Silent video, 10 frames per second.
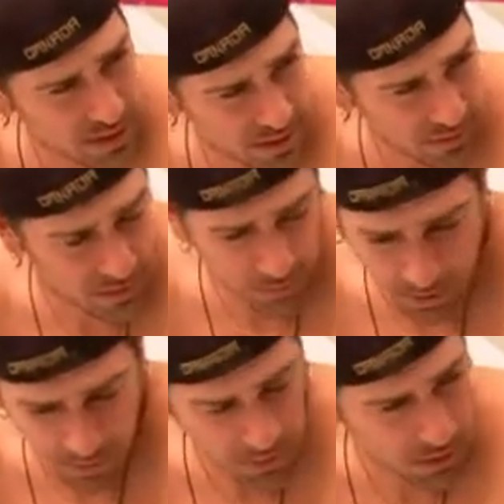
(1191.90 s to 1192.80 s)
7th
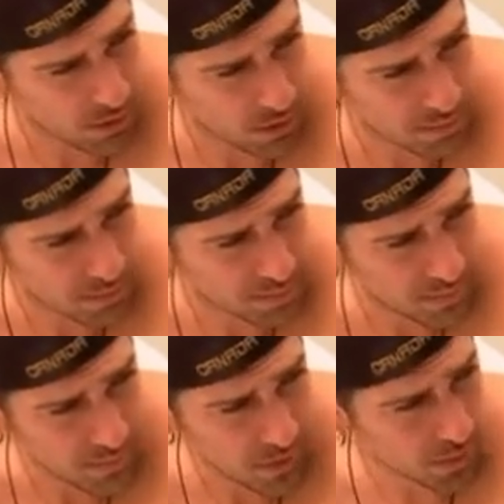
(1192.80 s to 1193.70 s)
person will go home,
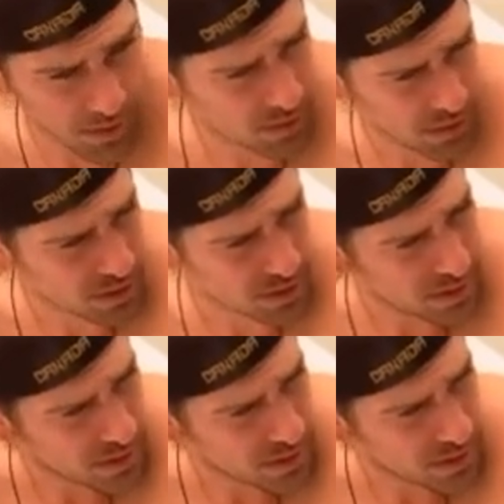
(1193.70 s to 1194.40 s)
or whatever it is.